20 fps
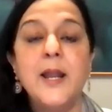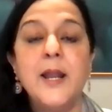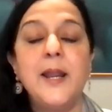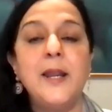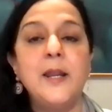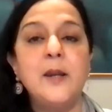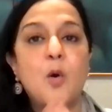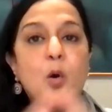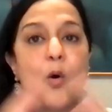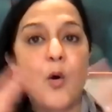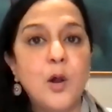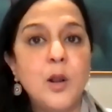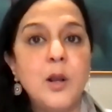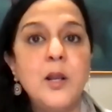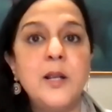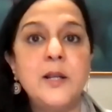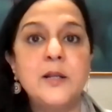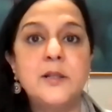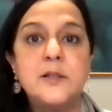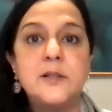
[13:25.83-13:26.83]
in all
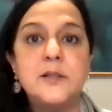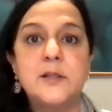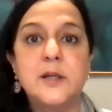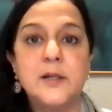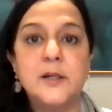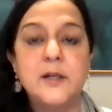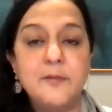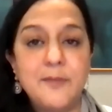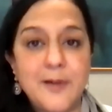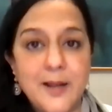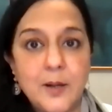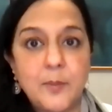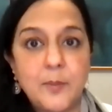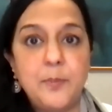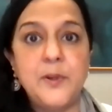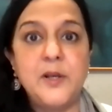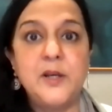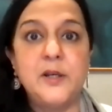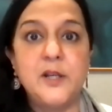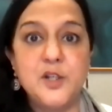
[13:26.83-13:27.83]
its
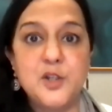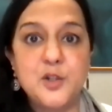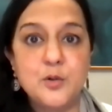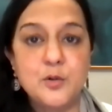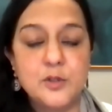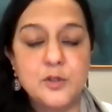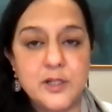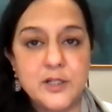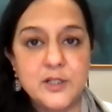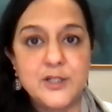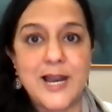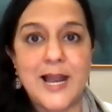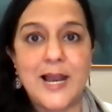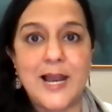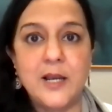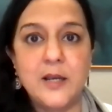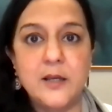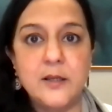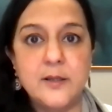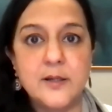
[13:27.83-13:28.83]
development issues and
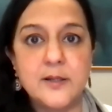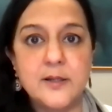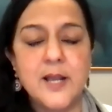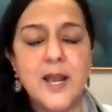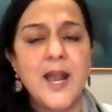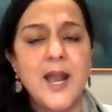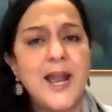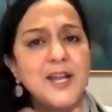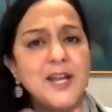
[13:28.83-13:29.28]
challenges,